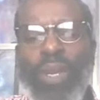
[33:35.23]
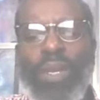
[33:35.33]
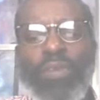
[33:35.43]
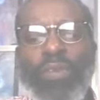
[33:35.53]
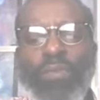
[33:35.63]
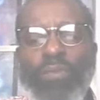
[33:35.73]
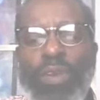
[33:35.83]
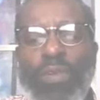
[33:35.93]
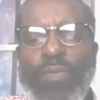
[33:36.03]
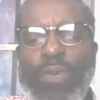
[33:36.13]
is a
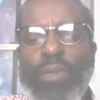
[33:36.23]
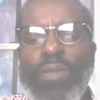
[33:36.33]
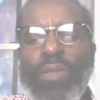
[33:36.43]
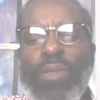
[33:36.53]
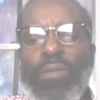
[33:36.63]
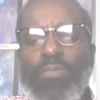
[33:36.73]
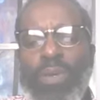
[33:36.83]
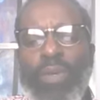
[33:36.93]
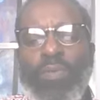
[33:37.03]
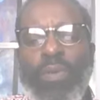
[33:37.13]
beautiful,
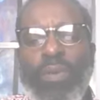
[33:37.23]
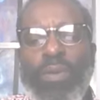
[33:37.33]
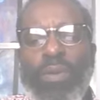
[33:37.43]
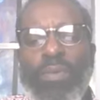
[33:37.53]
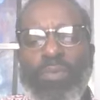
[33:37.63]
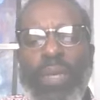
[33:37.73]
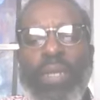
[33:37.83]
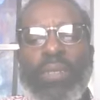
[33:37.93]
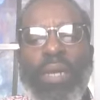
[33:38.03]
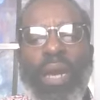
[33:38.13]
beautiful
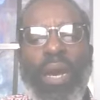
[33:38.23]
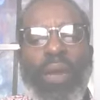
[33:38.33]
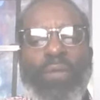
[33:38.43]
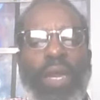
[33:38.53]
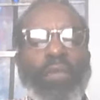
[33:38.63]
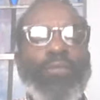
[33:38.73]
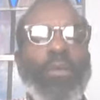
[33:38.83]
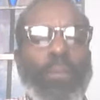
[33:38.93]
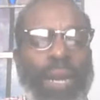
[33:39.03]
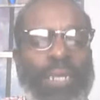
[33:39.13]
piece of
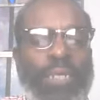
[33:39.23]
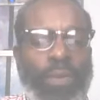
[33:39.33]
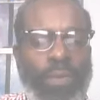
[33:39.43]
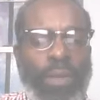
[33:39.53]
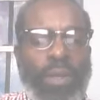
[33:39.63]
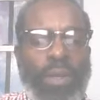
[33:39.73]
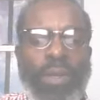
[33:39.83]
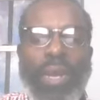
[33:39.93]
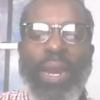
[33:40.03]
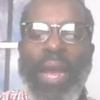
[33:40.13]
information
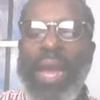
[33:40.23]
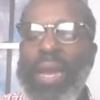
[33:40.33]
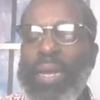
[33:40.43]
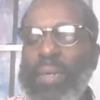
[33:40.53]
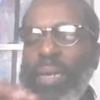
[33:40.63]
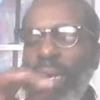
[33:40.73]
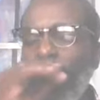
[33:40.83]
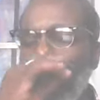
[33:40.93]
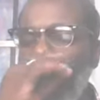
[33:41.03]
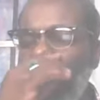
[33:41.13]
that I
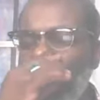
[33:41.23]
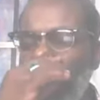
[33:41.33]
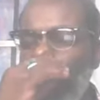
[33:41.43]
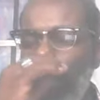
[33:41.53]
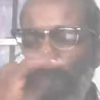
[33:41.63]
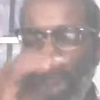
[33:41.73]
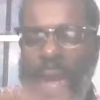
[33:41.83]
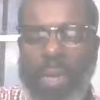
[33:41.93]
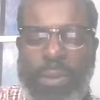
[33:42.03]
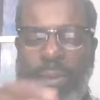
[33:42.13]
am even
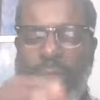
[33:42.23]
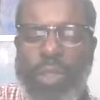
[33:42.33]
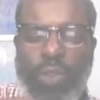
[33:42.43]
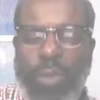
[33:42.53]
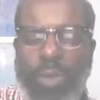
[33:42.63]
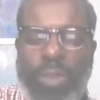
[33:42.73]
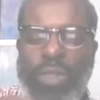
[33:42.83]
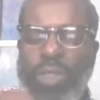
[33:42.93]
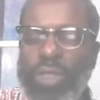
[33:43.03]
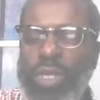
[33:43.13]
now to this moment
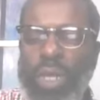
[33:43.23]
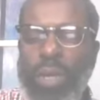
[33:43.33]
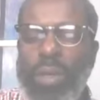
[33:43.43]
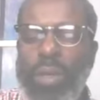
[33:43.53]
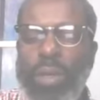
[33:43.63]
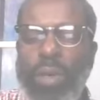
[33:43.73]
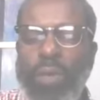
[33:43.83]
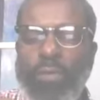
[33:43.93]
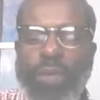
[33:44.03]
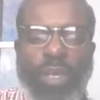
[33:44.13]
still
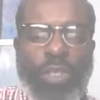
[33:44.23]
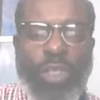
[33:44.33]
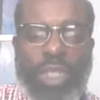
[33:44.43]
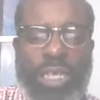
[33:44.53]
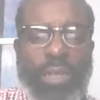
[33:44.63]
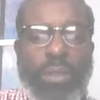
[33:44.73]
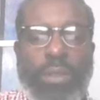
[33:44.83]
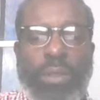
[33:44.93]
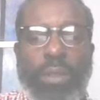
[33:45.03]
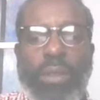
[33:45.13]
feeling
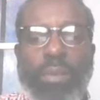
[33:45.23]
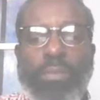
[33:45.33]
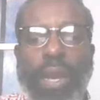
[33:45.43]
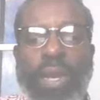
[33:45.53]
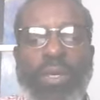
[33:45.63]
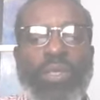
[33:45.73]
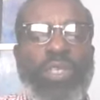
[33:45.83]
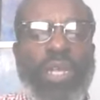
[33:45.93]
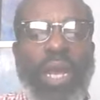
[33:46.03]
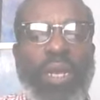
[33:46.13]
chills by
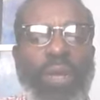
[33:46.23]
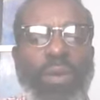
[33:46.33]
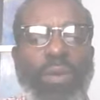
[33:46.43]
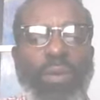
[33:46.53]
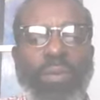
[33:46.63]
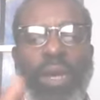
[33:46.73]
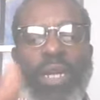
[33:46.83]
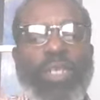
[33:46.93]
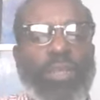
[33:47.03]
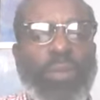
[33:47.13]
understanding what I
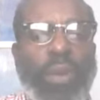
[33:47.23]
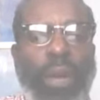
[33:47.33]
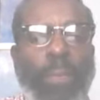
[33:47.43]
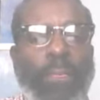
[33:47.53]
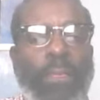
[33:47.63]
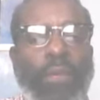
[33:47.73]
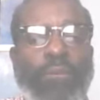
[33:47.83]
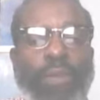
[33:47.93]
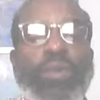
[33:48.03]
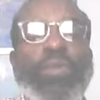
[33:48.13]
just read.
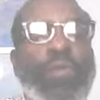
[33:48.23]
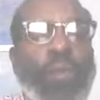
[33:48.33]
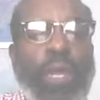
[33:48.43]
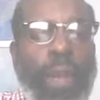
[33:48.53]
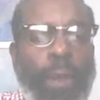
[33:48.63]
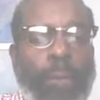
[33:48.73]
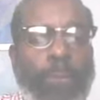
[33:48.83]
Verse 48